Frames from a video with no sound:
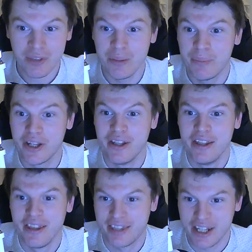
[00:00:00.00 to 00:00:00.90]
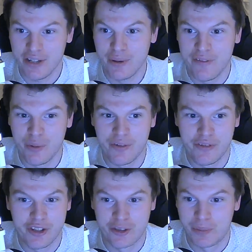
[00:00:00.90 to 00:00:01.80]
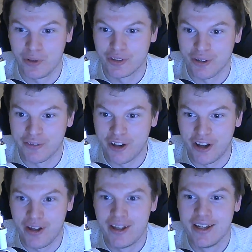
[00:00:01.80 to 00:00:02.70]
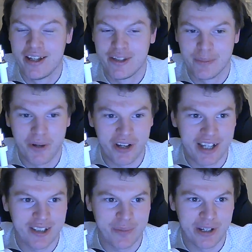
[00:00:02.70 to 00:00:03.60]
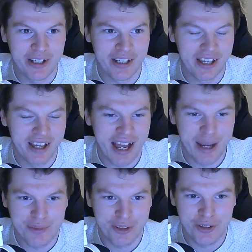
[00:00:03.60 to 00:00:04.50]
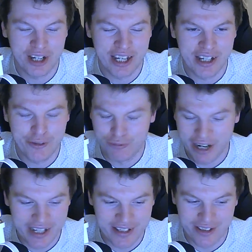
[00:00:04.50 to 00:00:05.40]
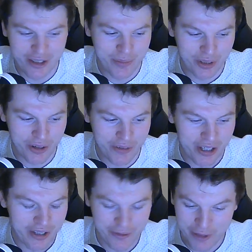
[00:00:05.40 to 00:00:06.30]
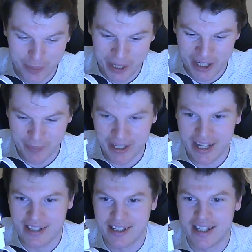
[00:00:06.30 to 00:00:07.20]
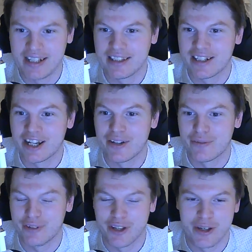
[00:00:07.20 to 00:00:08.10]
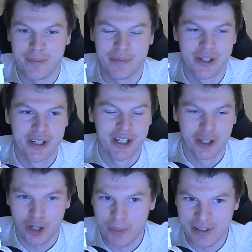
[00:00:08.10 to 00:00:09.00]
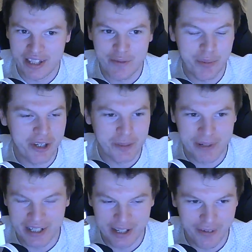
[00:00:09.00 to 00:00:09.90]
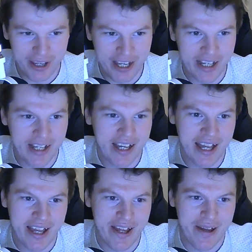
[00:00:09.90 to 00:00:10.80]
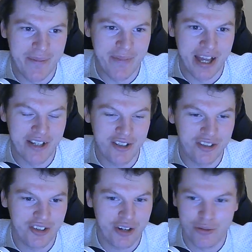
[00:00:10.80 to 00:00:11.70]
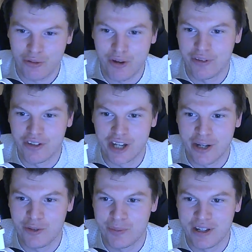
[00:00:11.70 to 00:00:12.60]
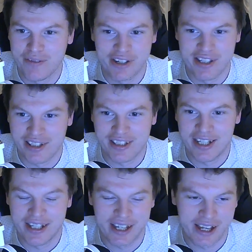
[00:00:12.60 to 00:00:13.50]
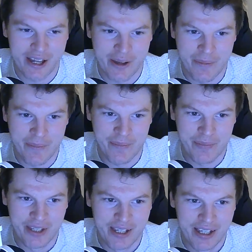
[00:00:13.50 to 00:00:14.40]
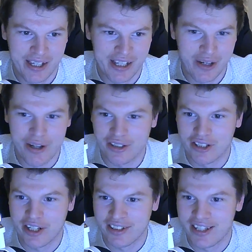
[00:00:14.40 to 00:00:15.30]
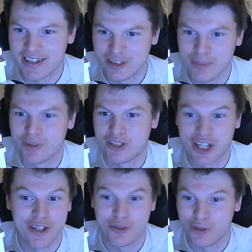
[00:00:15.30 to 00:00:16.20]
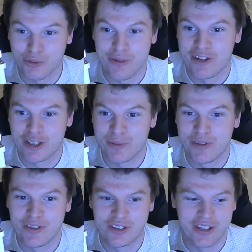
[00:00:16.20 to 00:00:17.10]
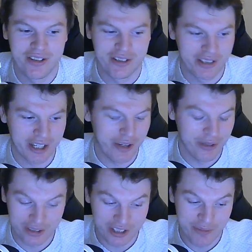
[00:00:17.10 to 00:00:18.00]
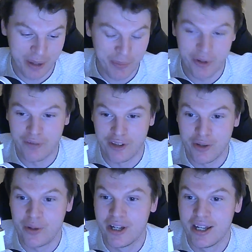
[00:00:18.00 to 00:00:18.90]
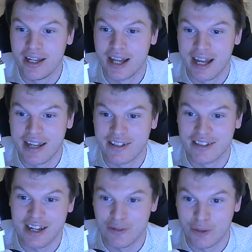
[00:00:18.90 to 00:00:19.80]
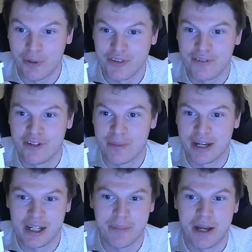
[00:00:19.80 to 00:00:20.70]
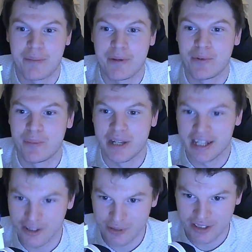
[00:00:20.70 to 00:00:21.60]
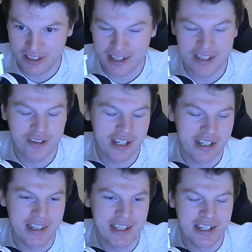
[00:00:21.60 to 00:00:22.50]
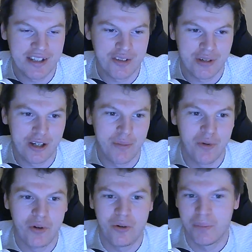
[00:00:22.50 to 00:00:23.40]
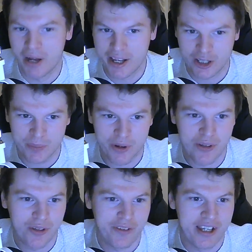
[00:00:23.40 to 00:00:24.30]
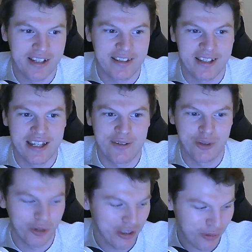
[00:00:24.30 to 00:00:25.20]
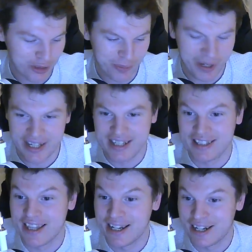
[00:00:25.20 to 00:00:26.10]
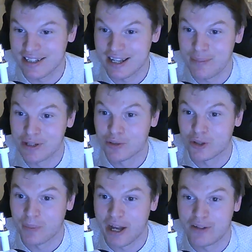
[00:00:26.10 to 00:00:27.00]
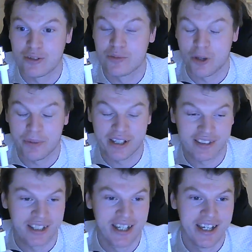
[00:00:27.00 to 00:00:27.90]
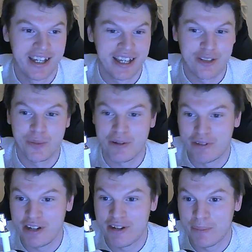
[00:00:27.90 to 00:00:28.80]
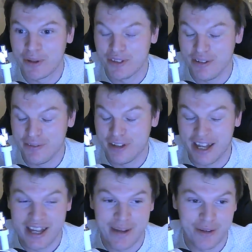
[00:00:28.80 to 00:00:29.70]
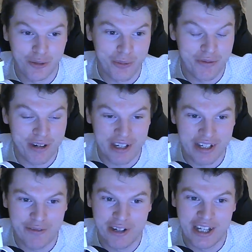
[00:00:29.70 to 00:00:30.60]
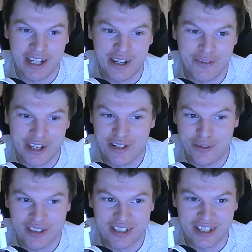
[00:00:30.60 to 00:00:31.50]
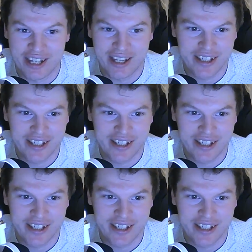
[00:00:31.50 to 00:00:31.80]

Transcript: But thank you, everyone, for the support so far. The podcast has been absolutely great in terms of the feedback I've been getting, the kind of comments that everybody's been giving, and just the general growth of the channel has been fantastic. I just kind of set this up just to kind of talk through investments and just give my point of view and just to hear all the positive feedback about people being interested in the industry a lot more, my experience of it, and talking through some ideas that they'd like to hear me talk about on some topics. It's all been really, really positive, and it's all been really, really kind of interesting to hear.